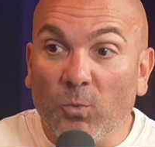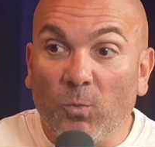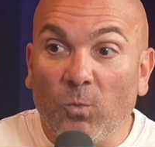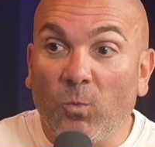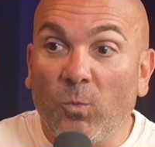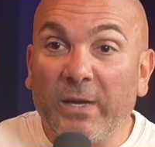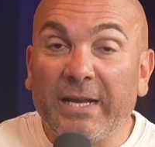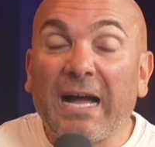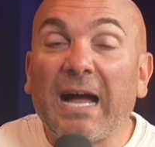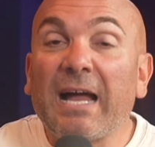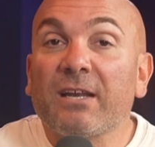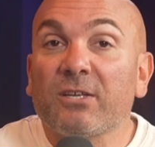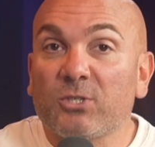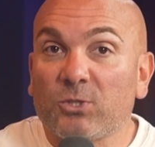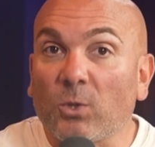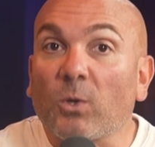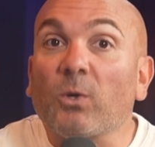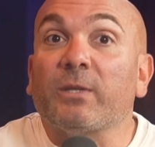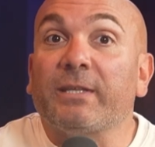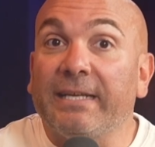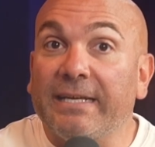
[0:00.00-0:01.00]
We got to
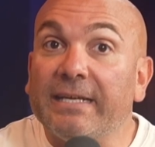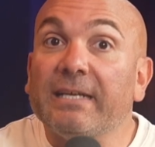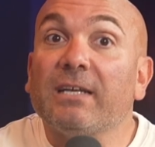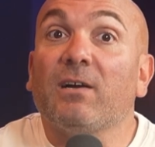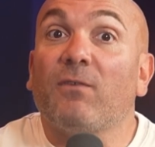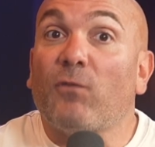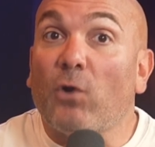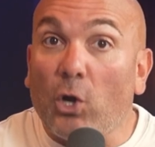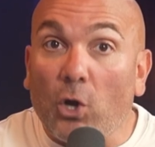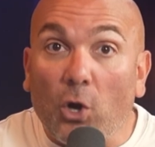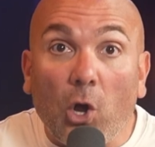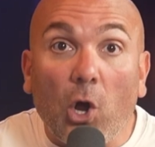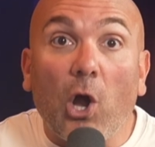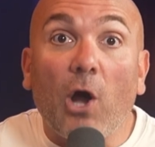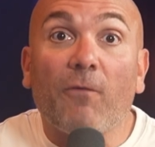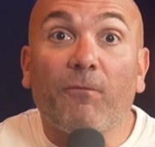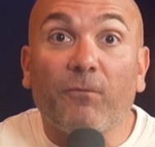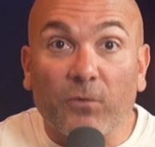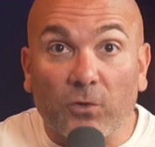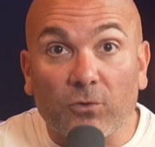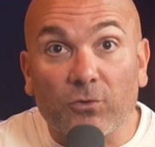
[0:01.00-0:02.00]
start thinking of our
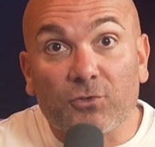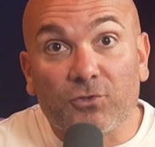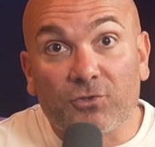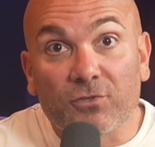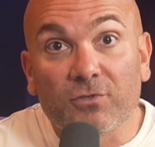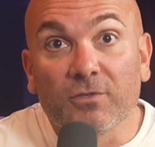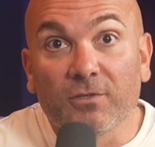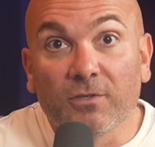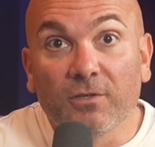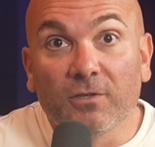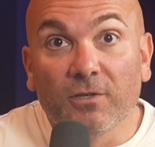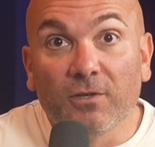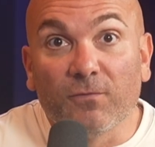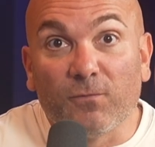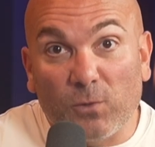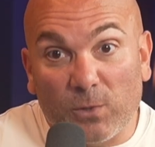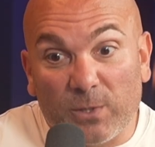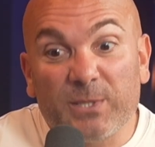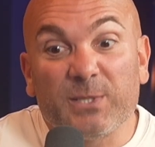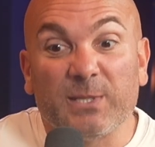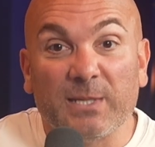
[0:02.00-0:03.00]
offers
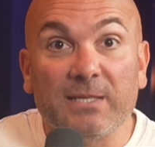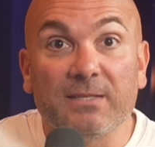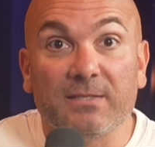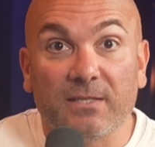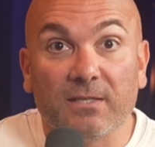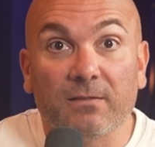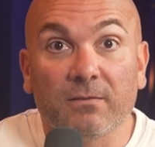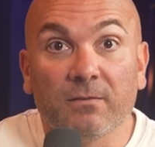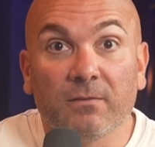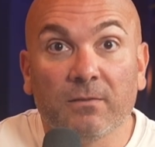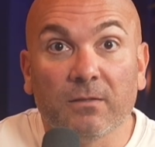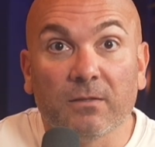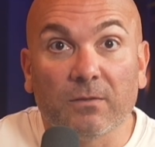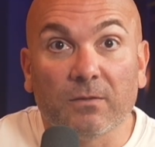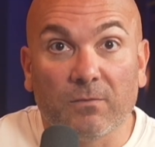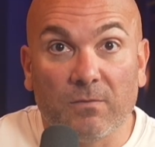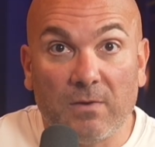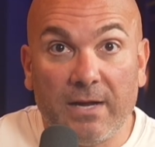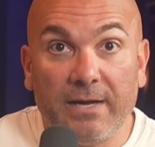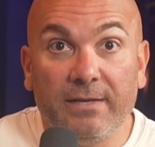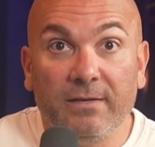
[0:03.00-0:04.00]
for the season.
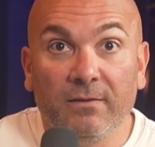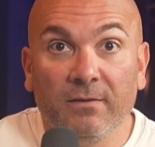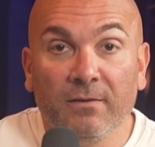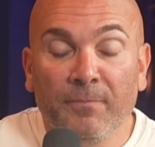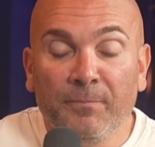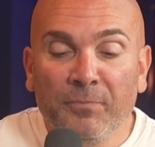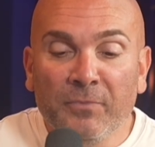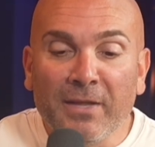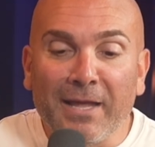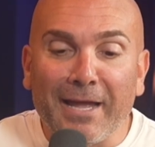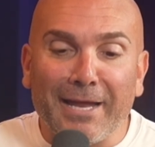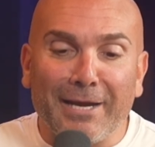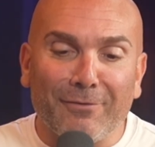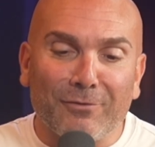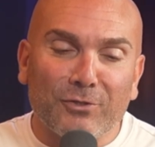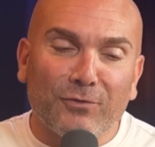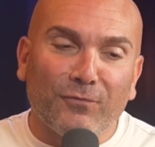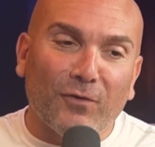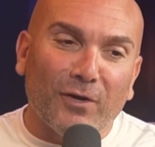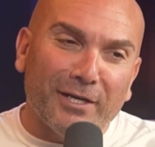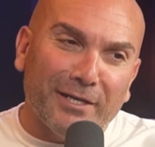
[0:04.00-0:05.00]
Right. And it was
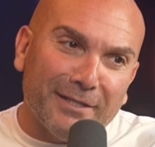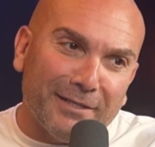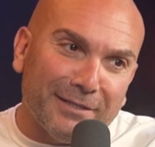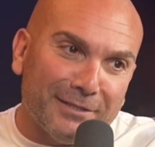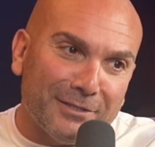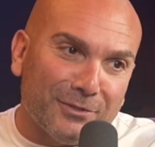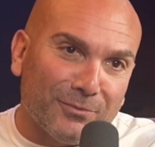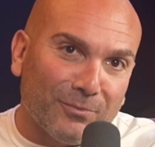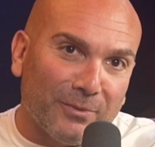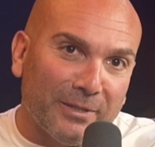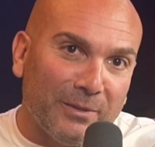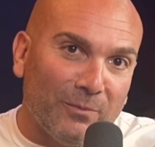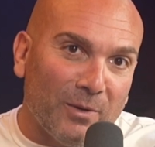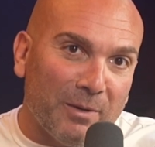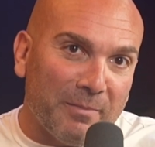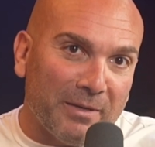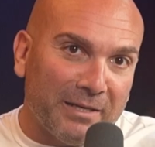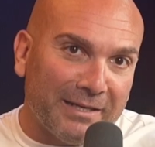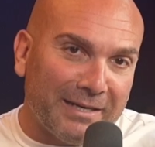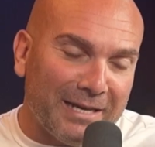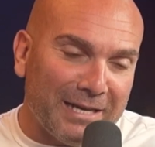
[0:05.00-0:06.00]
funny. These 3
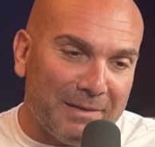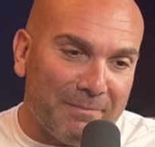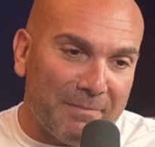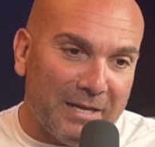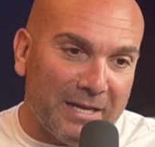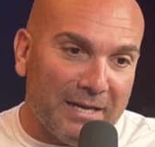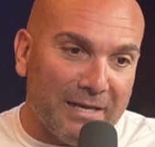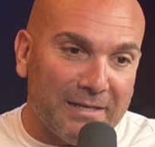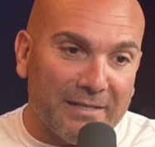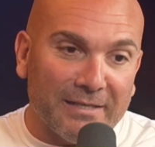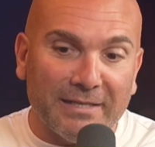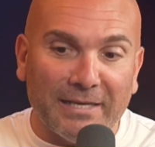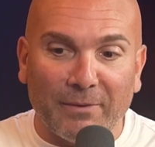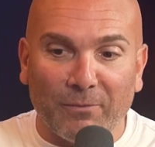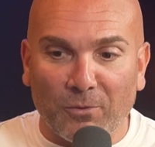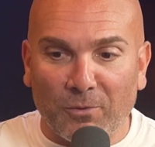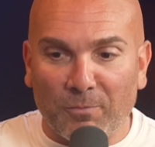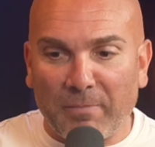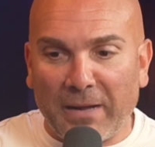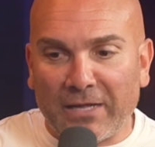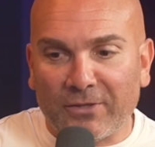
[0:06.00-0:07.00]
women came in and they were
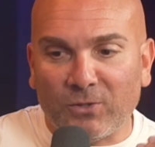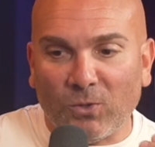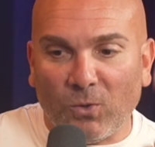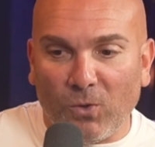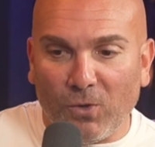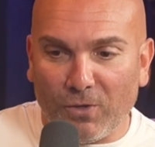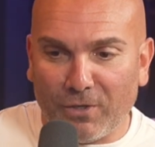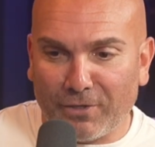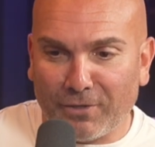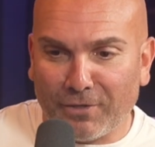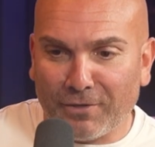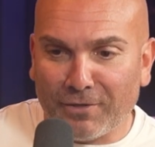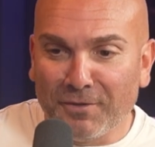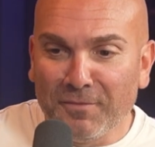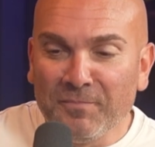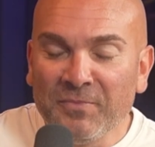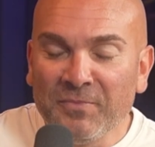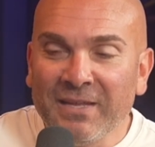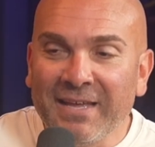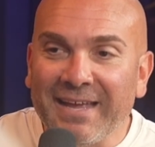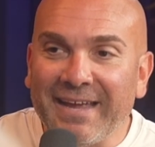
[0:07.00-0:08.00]
about to order.
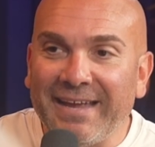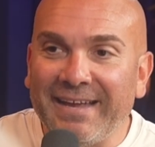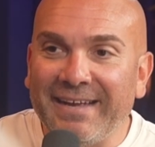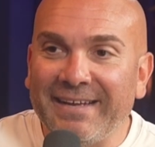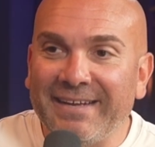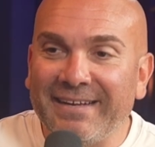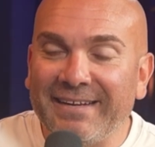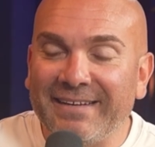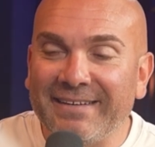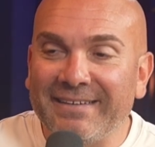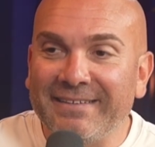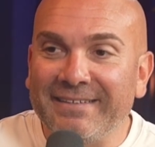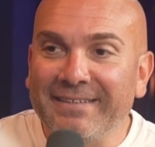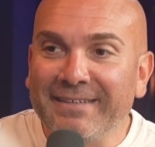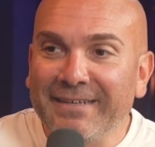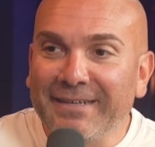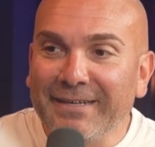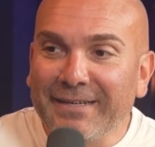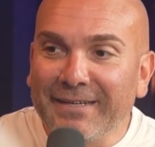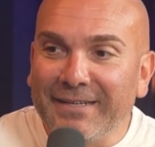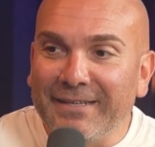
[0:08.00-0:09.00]
And
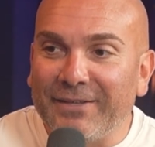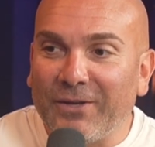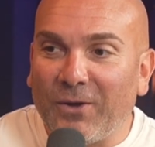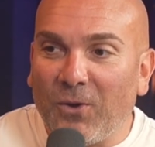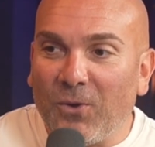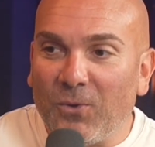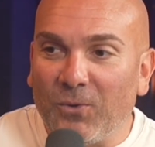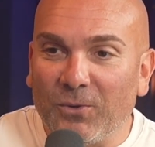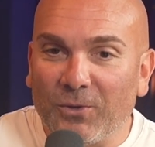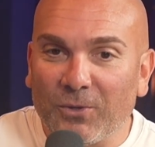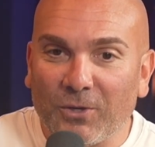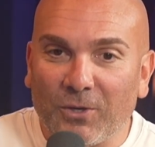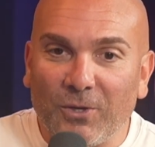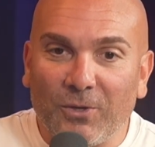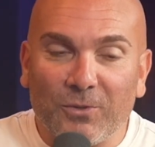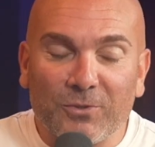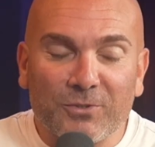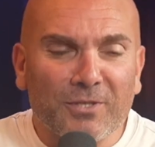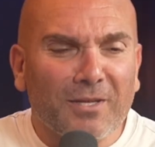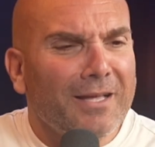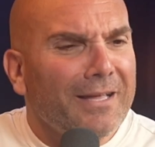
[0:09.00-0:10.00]
the owner
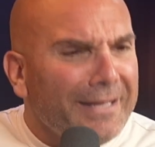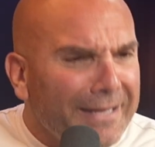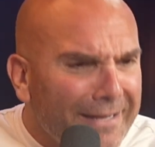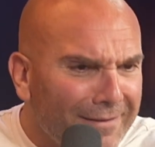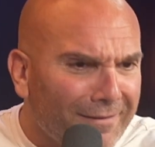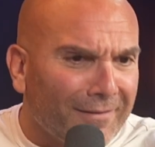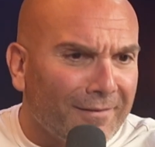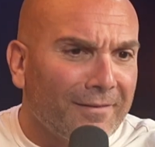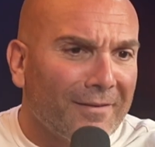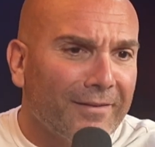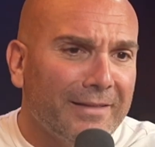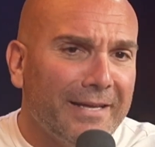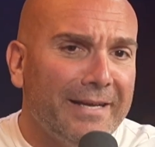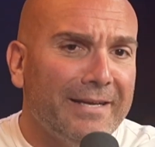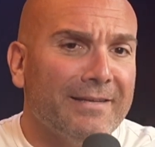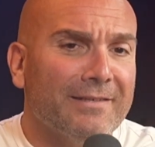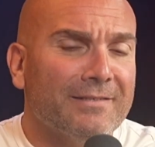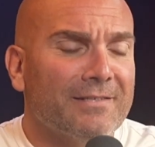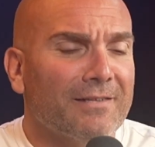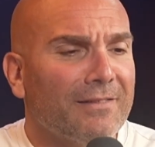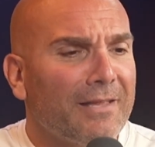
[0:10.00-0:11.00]
goes, here,
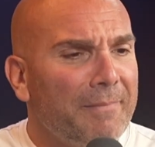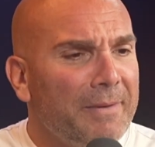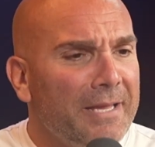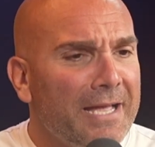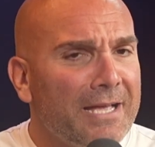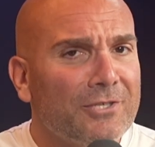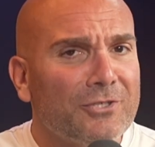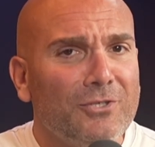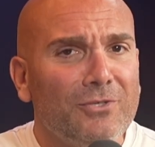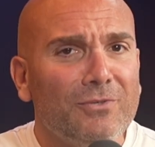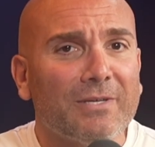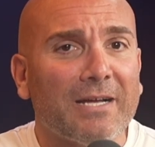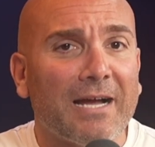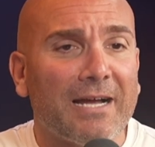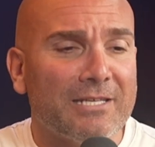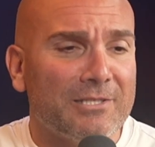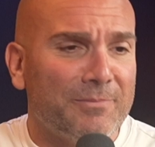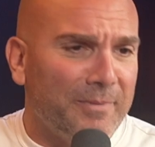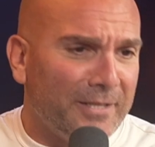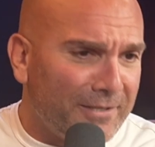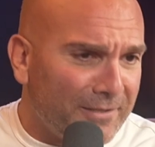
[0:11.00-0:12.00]
ladies, let me ask you
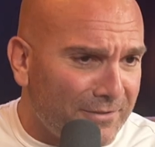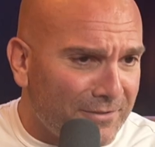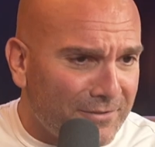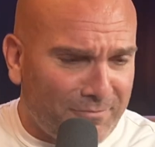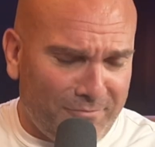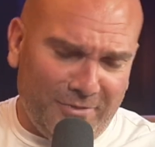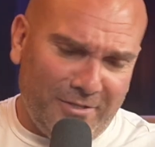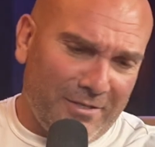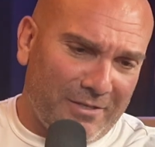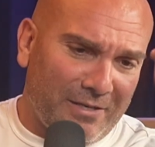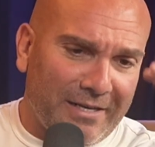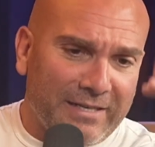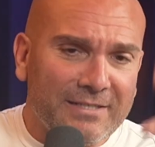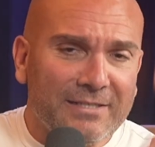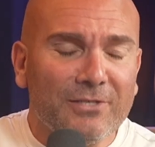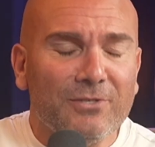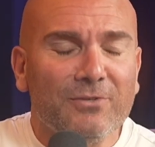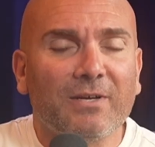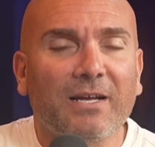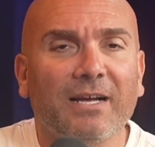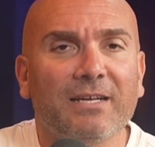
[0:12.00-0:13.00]
guys, because I see
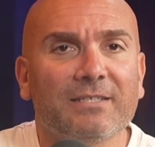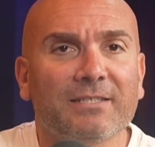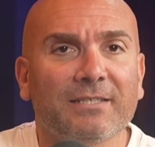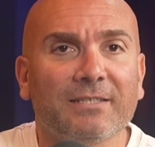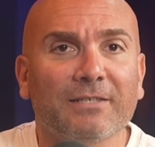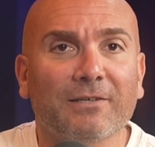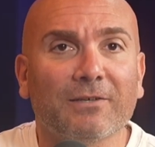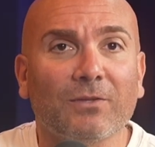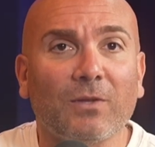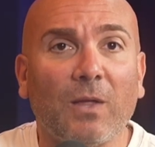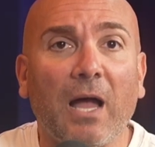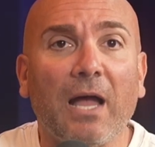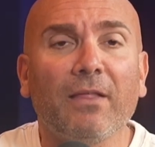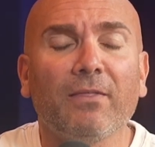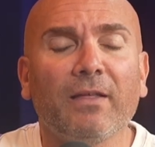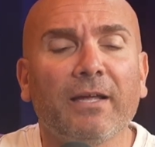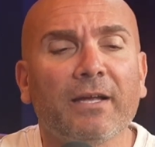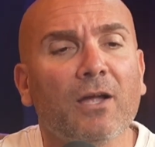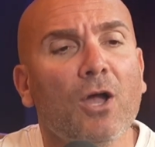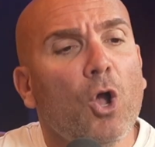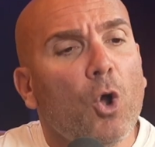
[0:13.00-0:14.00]
you guys in here a lot.
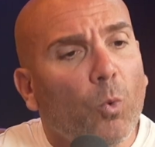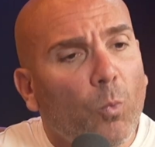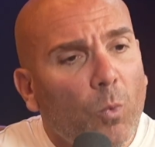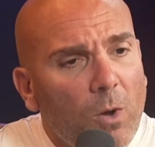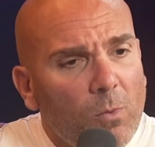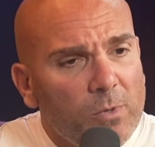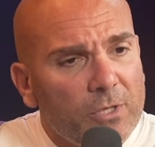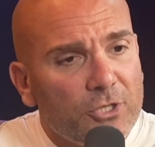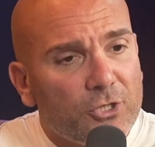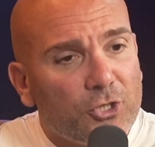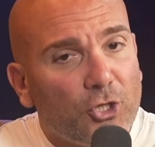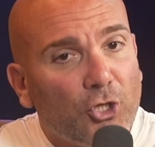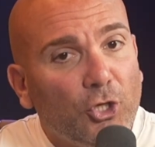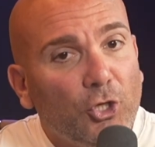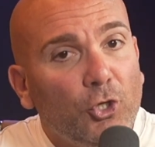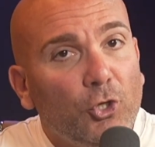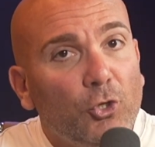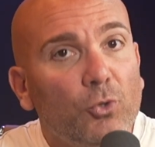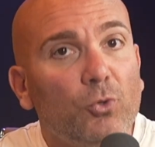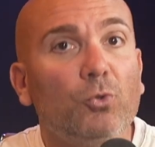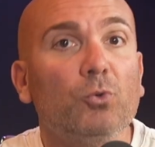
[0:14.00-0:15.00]
Like, what would
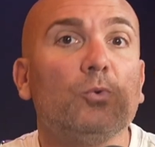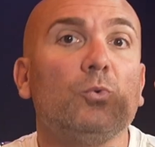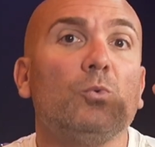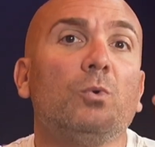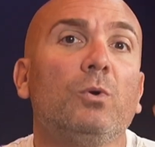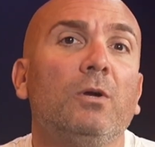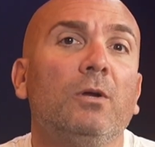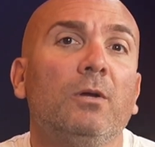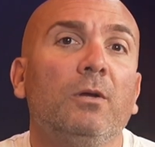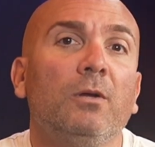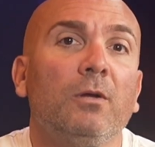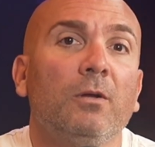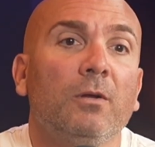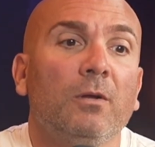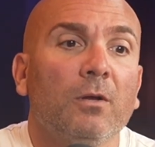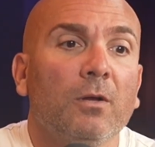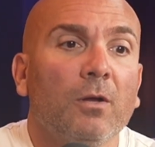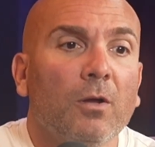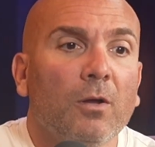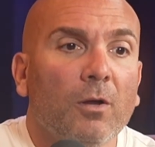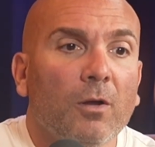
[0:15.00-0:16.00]
you
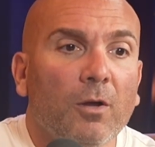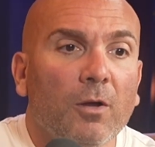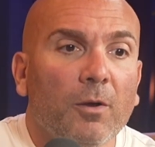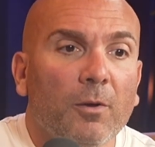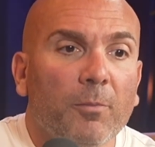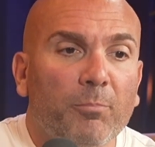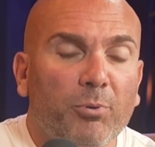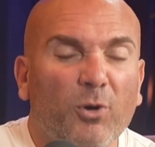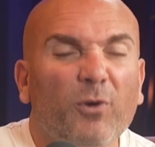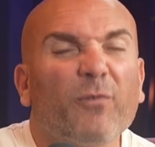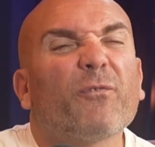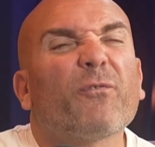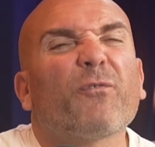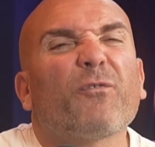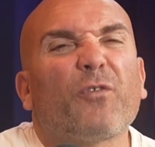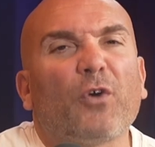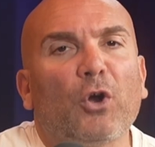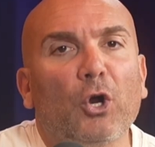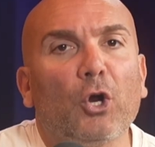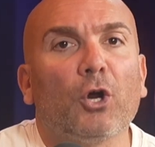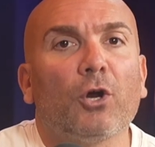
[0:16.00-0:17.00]

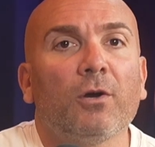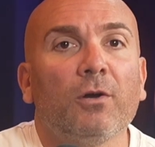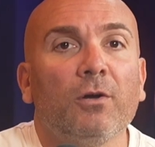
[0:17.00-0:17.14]
prefer?